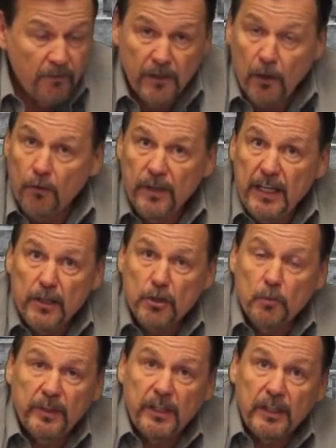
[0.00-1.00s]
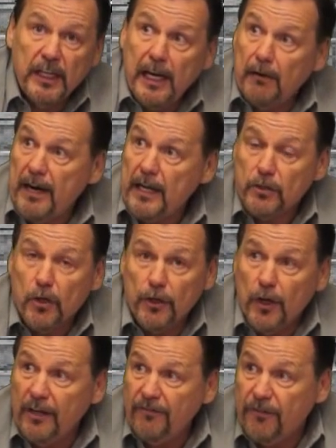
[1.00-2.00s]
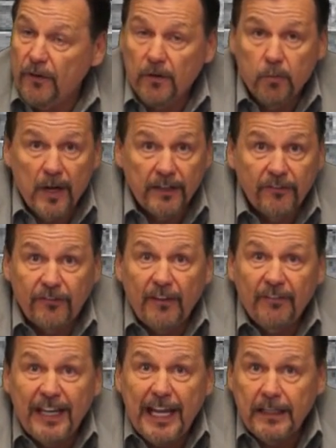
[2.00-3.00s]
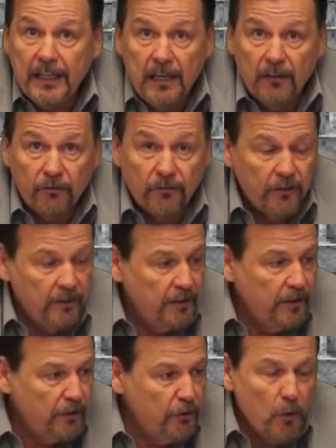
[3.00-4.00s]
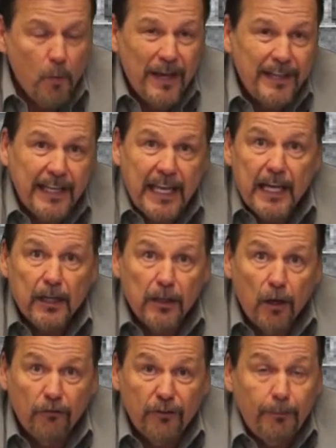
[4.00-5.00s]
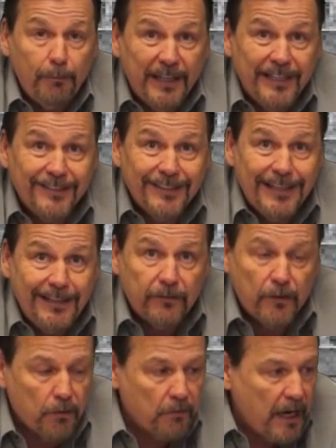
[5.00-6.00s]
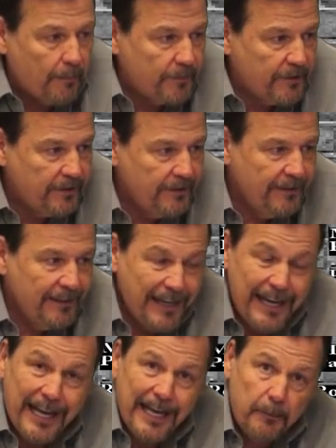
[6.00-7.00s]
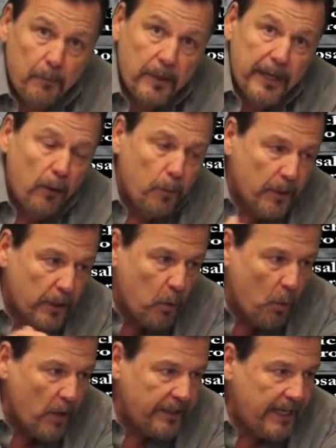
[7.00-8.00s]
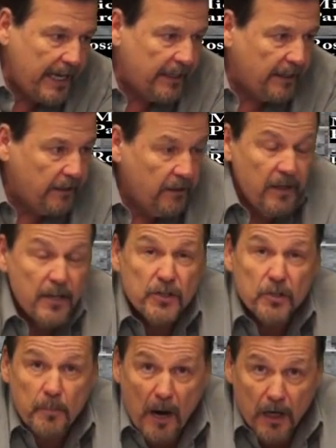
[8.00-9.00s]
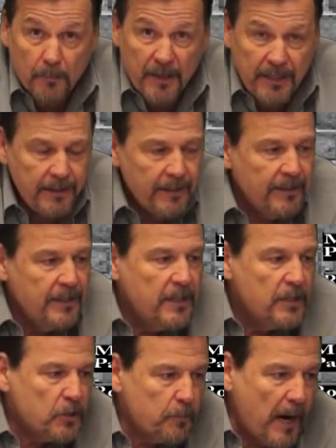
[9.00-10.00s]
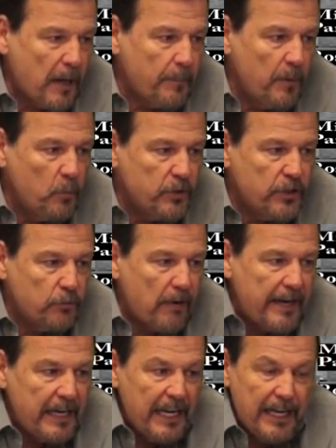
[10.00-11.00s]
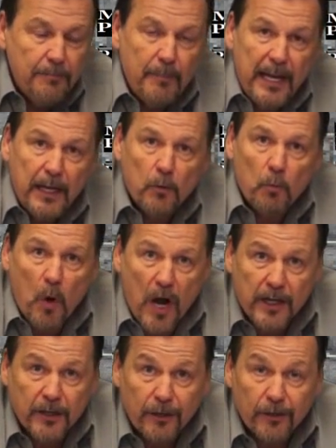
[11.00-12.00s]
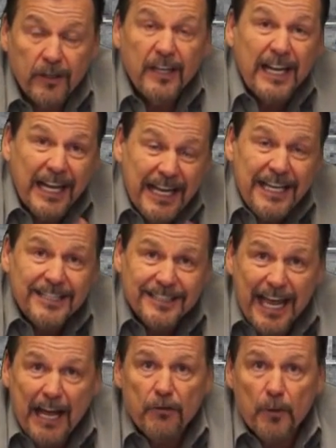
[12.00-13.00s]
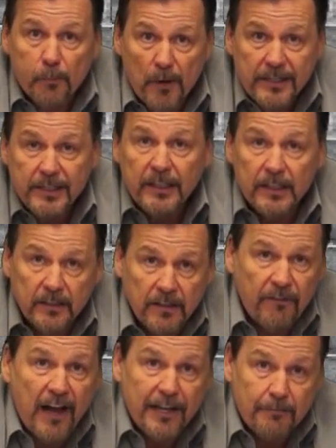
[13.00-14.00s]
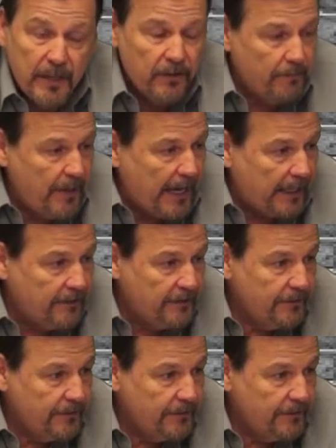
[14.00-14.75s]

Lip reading: The only issue with the DRA has gone on for, 7, 8 years. Do you know why they can't close it? Because it is corrupt. And Gilbert coordinated. Sparkman was the right-hand man of Walker. He is now the president of Divine Millimat.